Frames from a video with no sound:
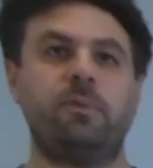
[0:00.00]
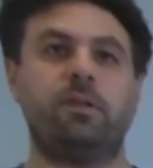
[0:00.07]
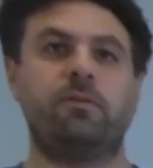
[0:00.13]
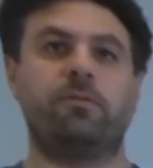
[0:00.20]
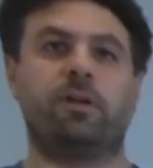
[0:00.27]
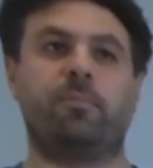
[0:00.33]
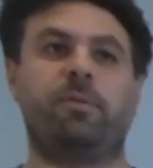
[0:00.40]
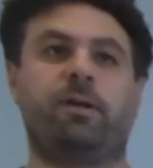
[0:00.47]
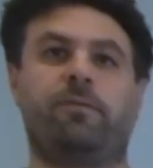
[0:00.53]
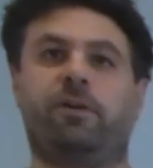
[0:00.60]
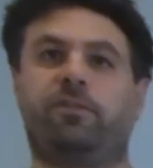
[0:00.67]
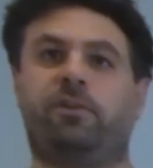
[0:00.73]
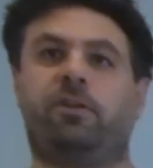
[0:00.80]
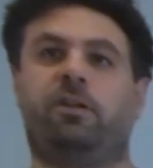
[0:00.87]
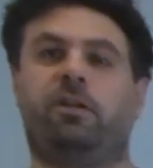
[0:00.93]
For the pairwise
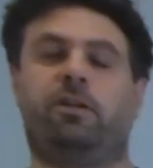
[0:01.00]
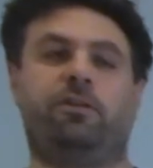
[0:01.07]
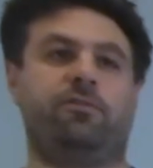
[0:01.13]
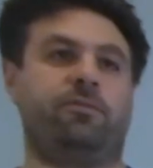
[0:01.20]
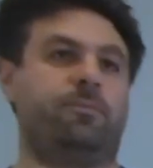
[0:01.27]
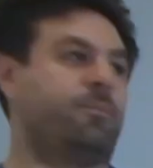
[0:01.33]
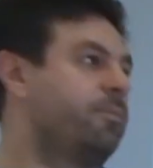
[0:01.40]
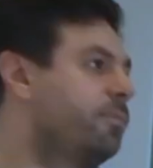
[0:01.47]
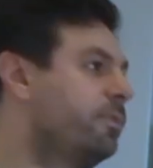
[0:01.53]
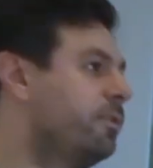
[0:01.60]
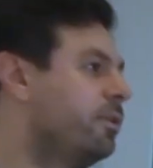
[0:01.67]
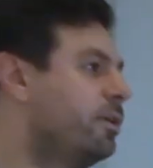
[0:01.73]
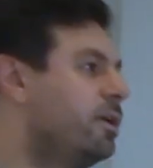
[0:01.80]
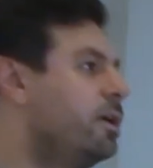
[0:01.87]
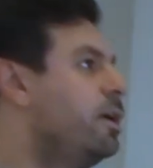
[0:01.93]
annihilation.
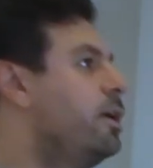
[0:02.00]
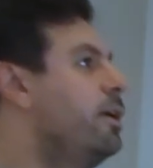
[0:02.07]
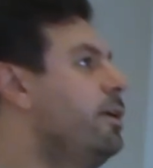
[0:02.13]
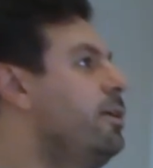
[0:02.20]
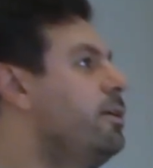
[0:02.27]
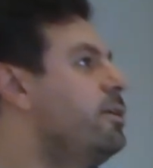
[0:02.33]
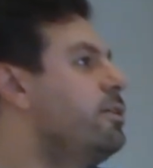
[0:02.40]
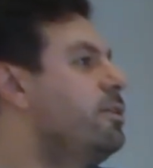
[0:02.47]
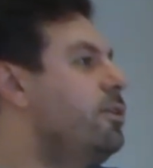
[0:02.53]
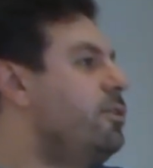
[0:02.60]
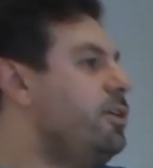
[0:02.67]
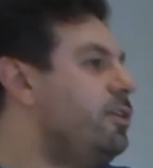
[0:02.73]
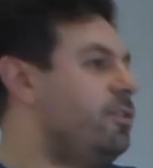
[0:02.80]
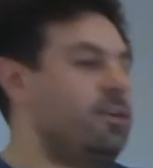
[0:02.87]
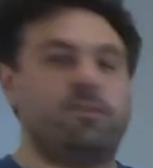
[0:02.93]

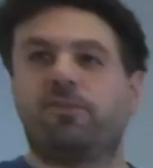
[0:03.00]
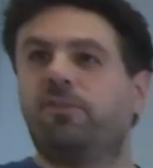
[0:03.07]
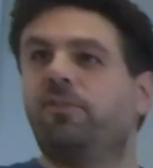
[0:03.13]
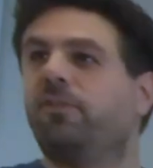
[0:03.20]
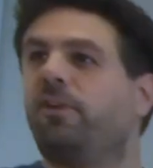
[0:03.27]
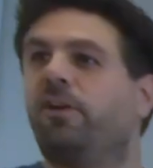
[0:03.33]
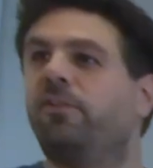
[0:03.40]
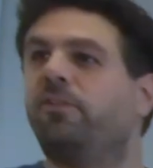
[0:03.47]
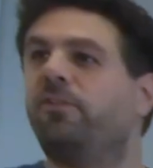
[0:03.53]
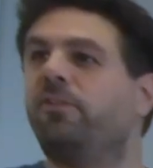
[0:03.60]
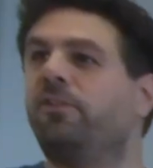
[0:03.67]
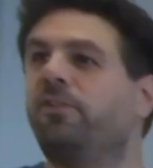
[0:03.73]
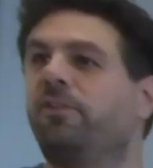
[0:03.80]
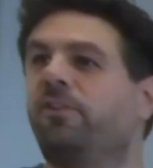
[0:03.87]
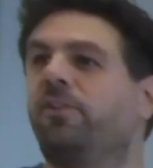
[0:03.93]
Okay, thanks, and
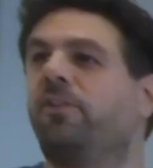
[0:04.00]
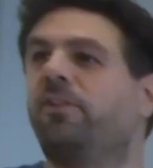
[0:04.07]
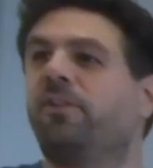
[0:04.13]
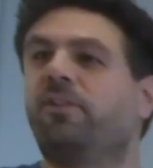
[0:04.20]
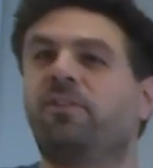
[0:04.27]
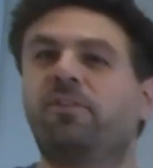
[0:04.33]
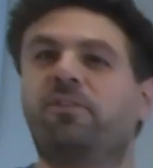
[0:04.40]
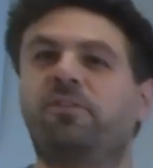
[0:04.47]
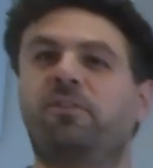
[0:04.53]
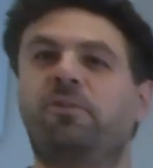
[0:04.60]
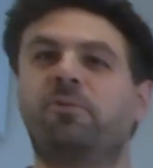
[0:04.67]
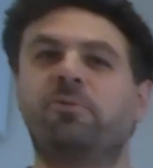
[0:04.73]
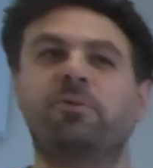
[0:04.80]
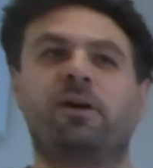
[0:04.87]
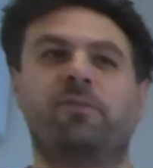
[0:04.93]
see
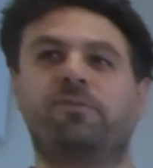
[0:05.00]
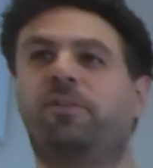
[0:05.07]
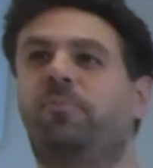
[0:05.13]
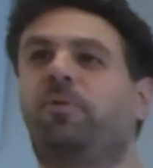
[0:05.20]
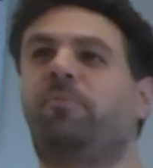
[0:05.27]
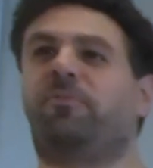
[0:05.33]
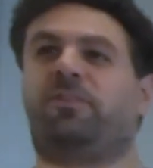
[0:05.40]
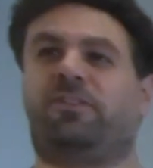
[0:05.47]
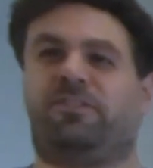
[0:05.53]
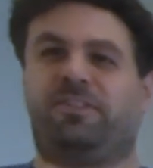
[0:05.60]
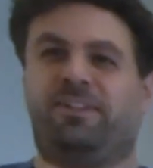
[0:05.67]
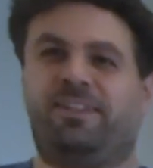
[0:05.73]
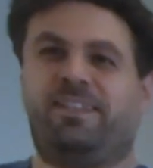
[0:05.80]
you after the problem session.